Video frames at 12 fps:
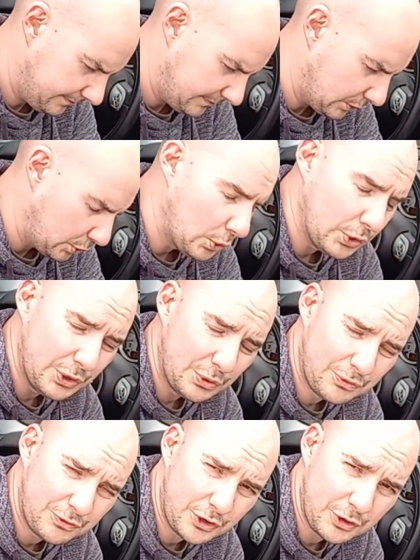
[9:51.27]
The
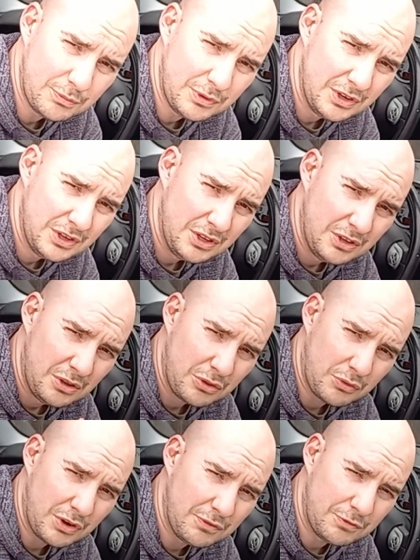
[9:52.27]
coil from
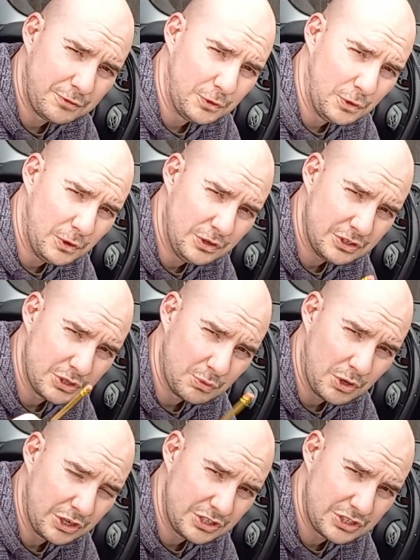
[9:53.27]
3 and 4 to
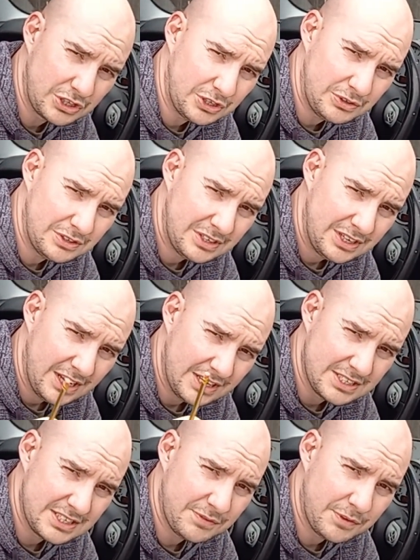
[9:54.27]
1 and 2,
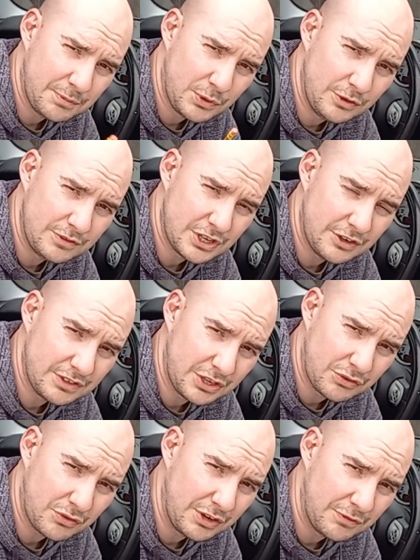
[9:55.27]
and see if it moves over to
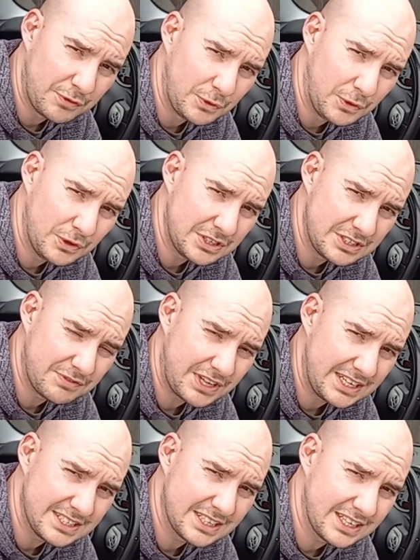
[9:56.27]
3 and 4, because if
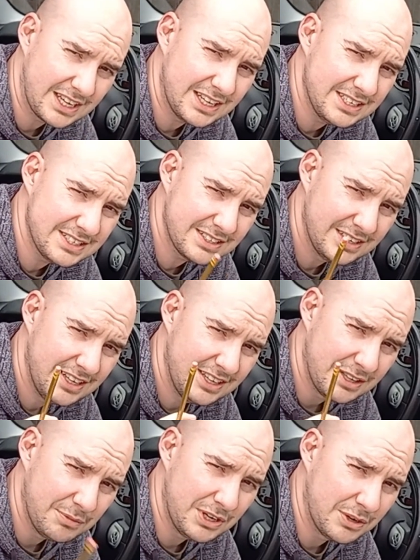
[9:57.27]
that is the case,
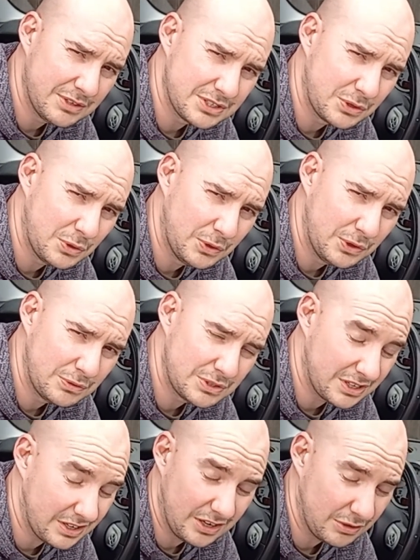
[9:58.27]
then we know it's the coils,
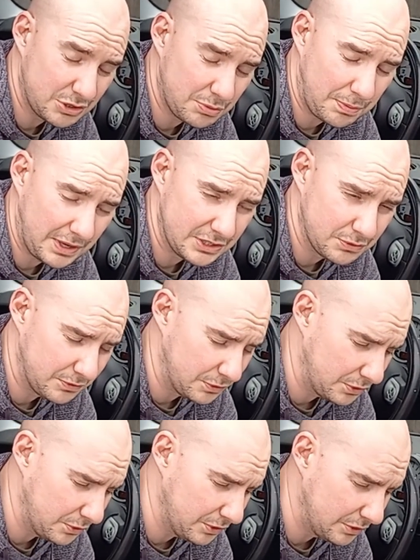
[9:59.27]
and then I'll just replace all
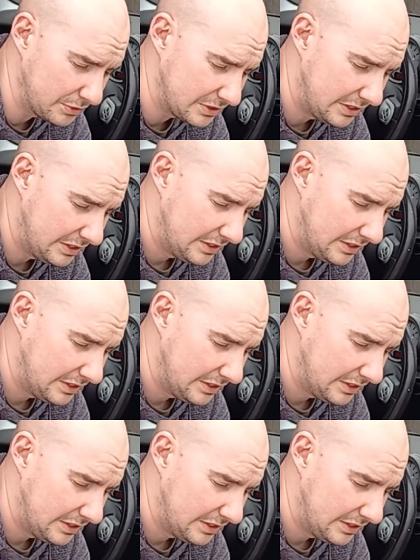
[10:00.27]
4 coils.